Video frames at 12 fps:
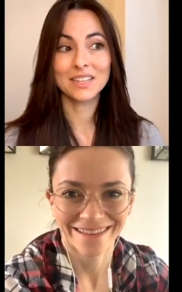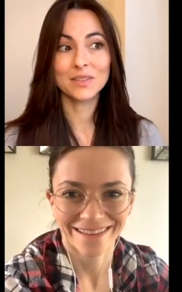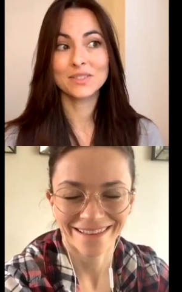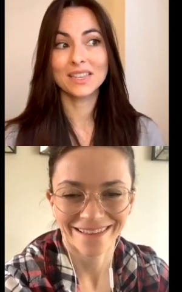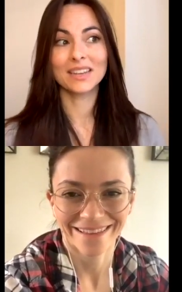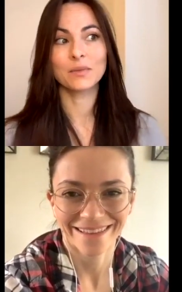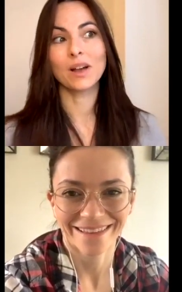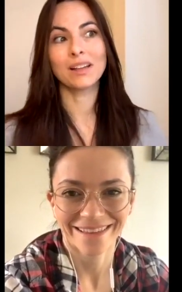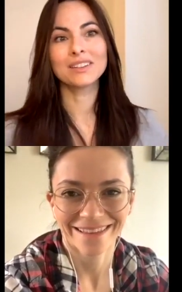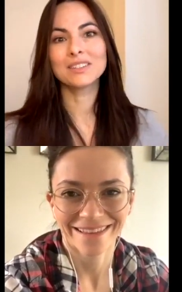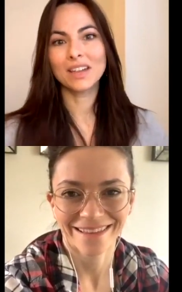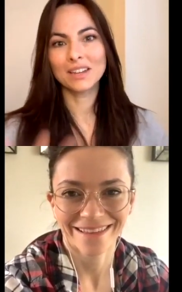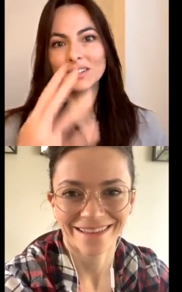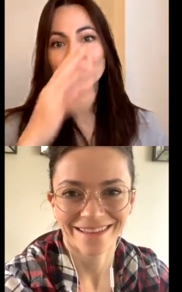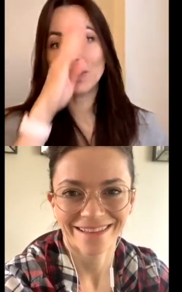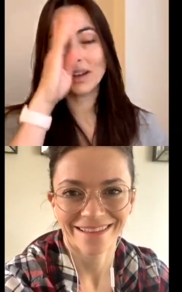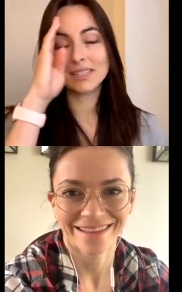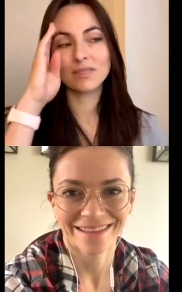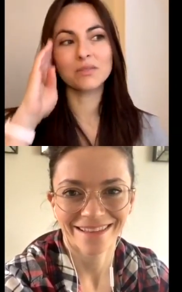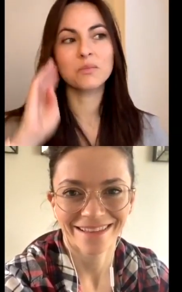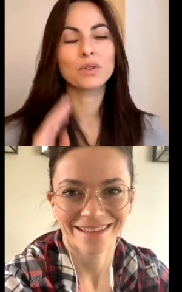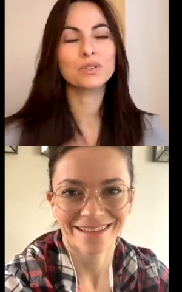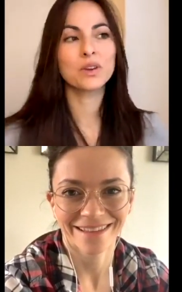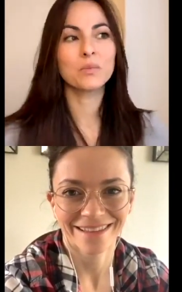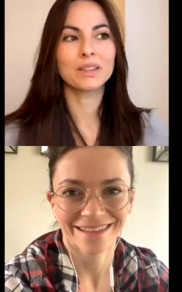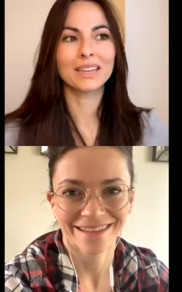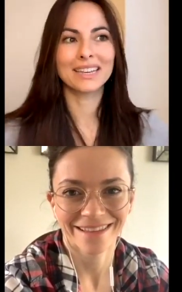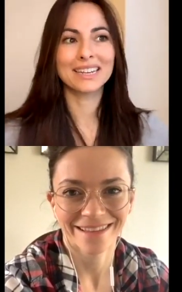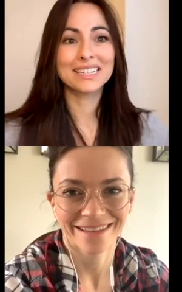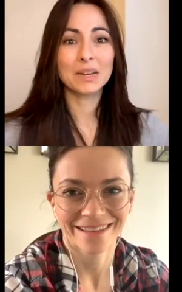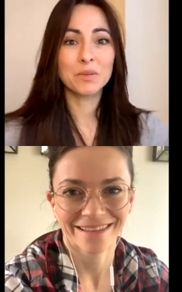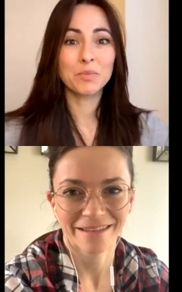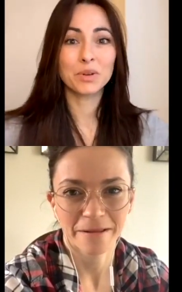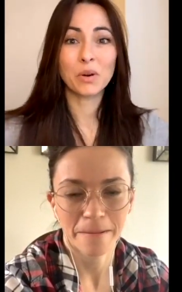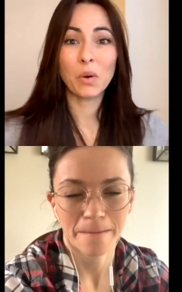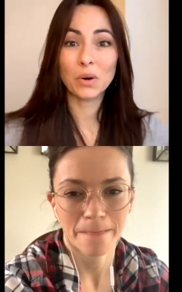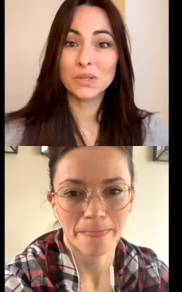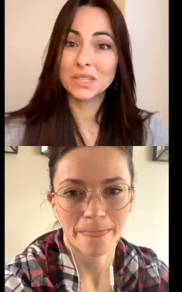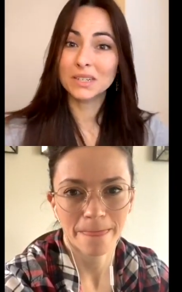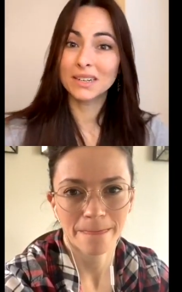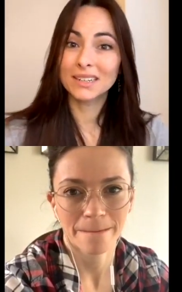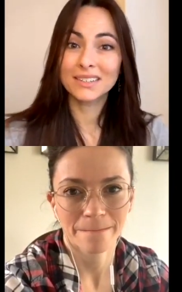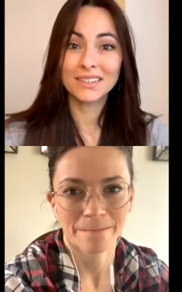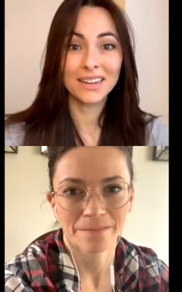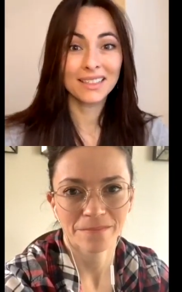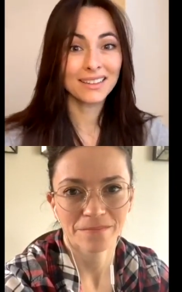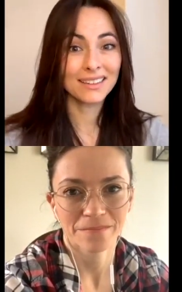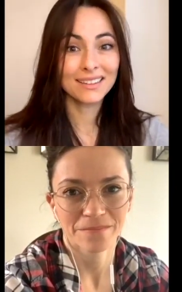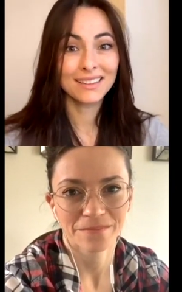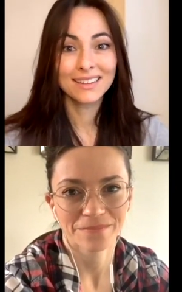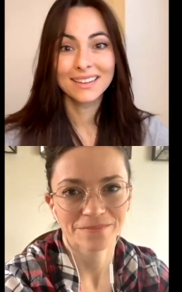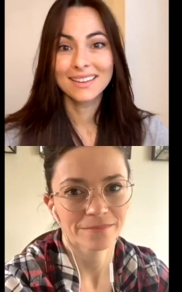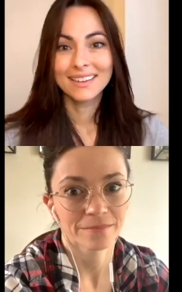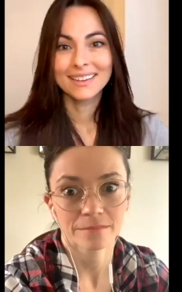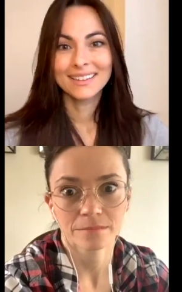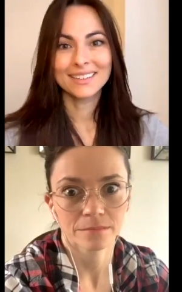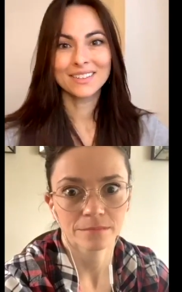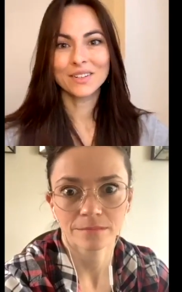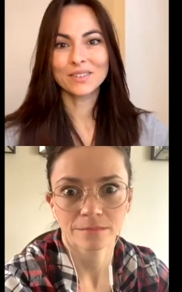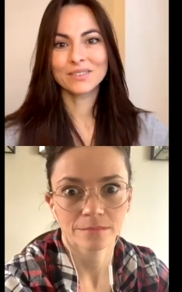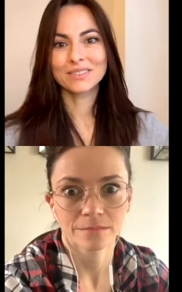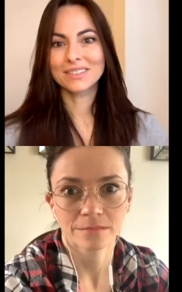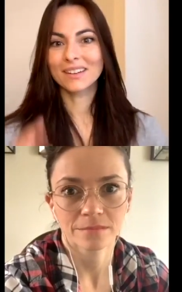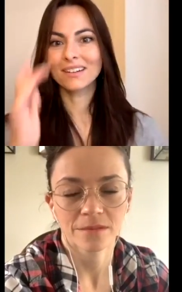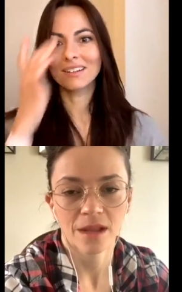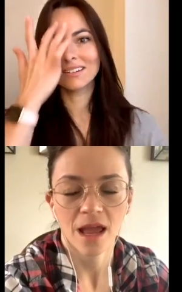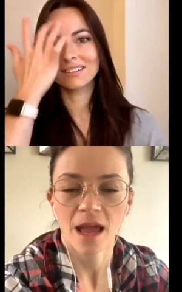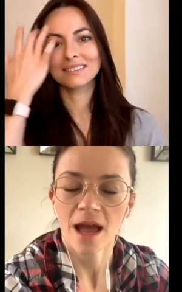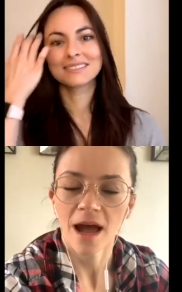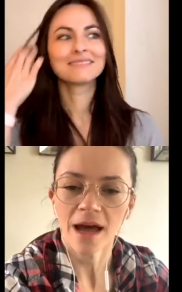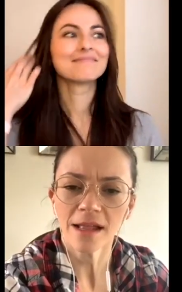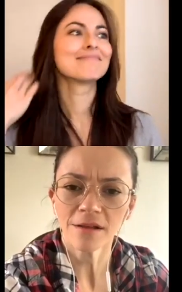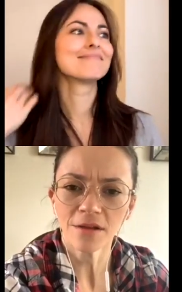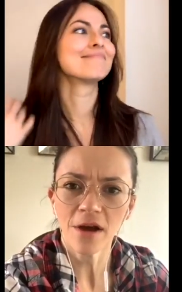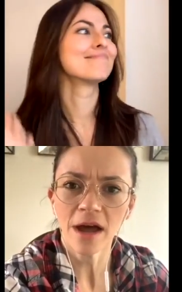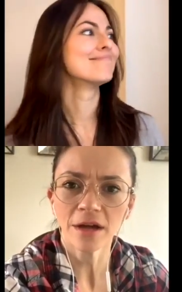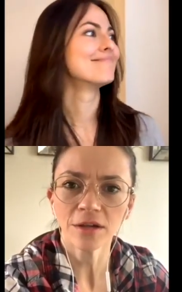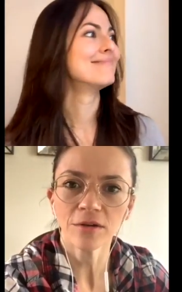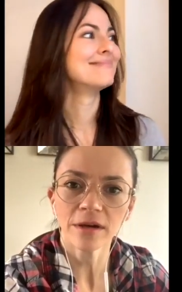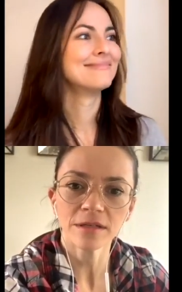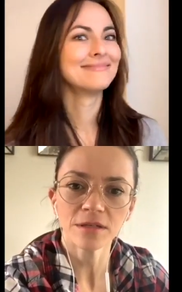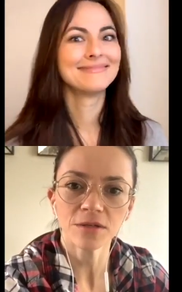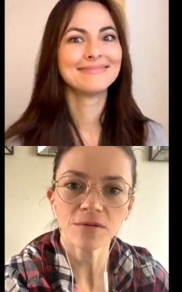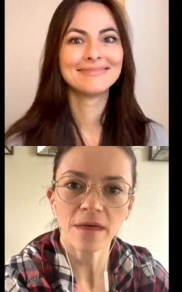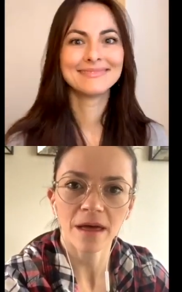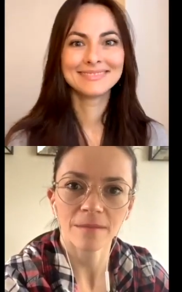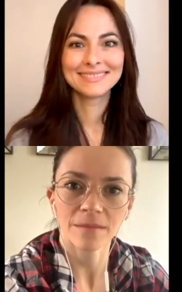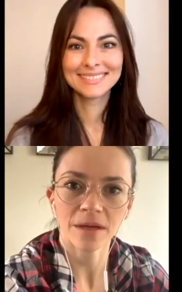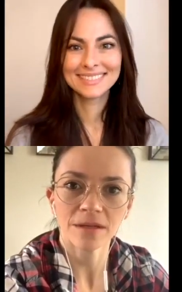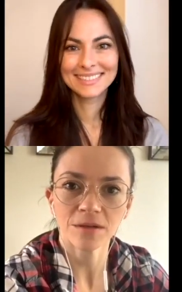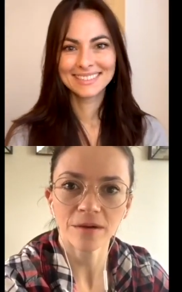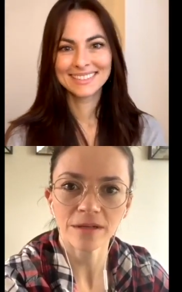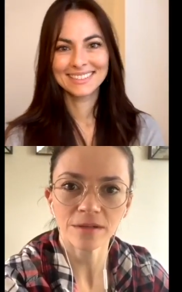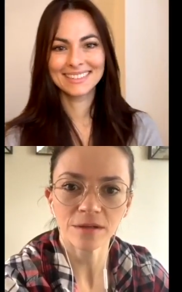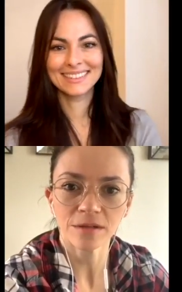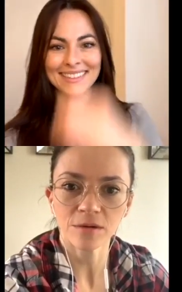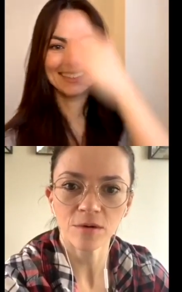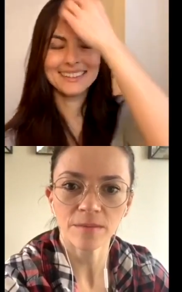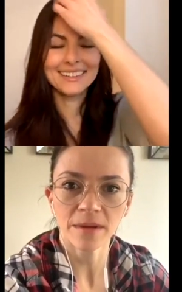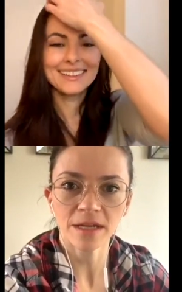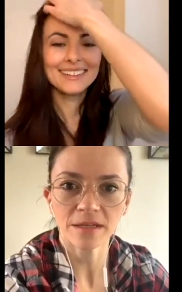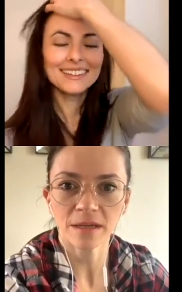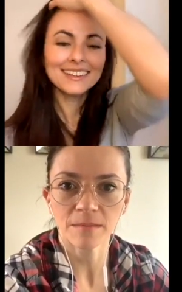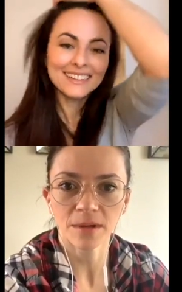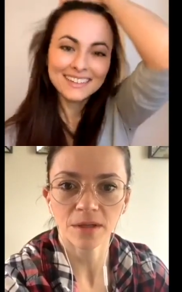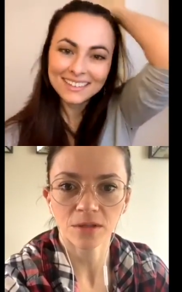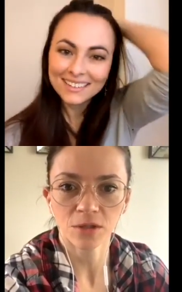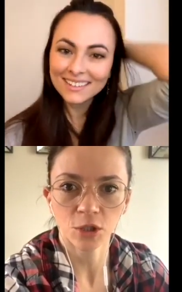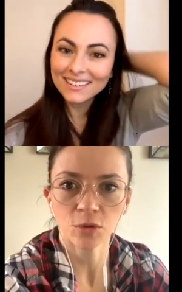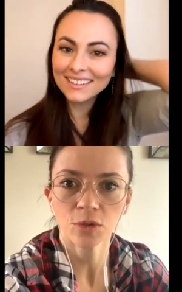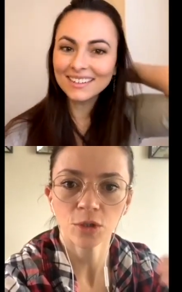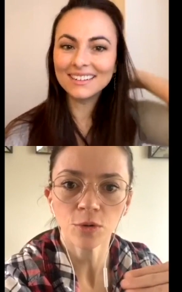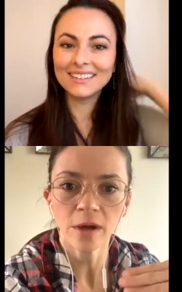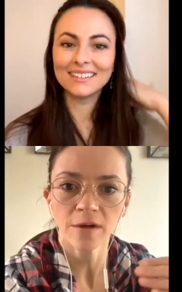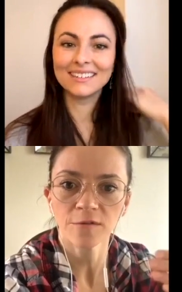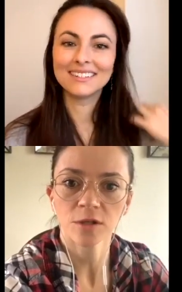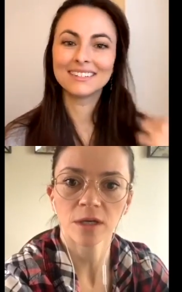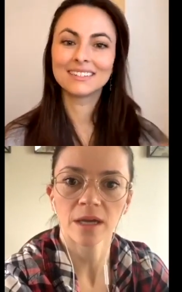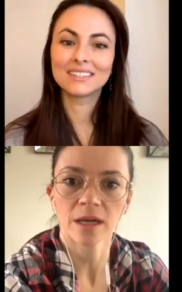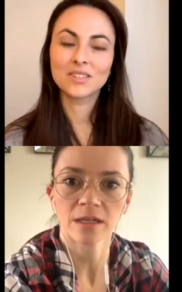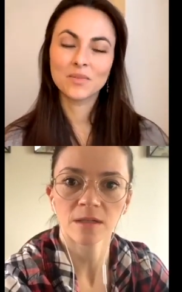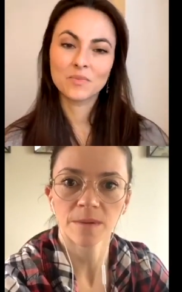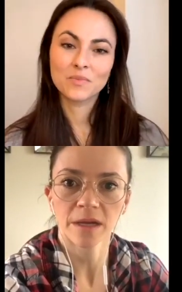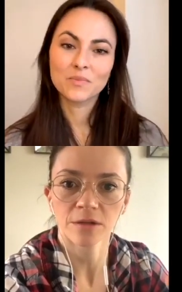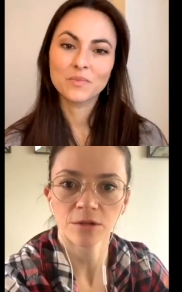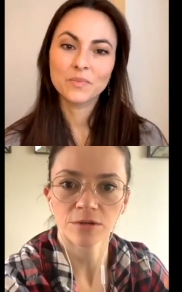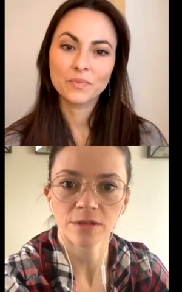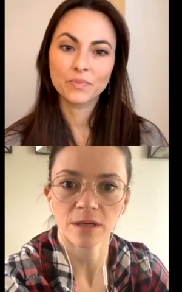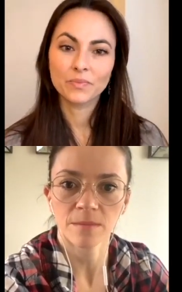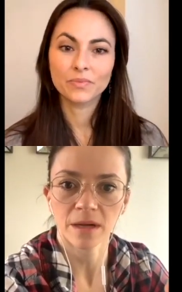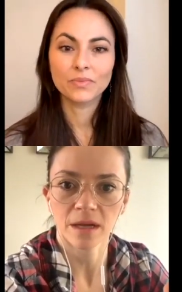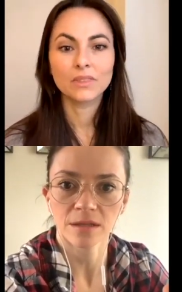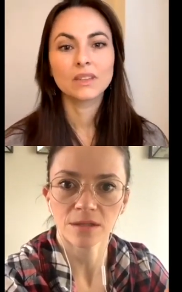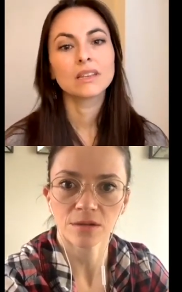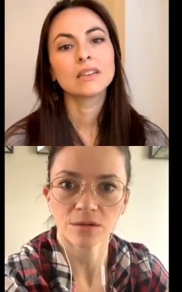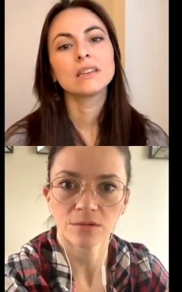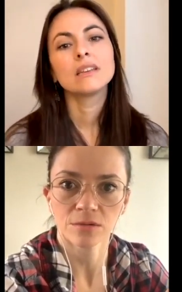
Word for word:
Speaker 1: you said, well, and, and you guys even more so, but like anytime you put a corset on or anything, you know, go. I
Speaker 2: don't know how you guys do that because you guys look so amazing, but you do have to expand your stomach as you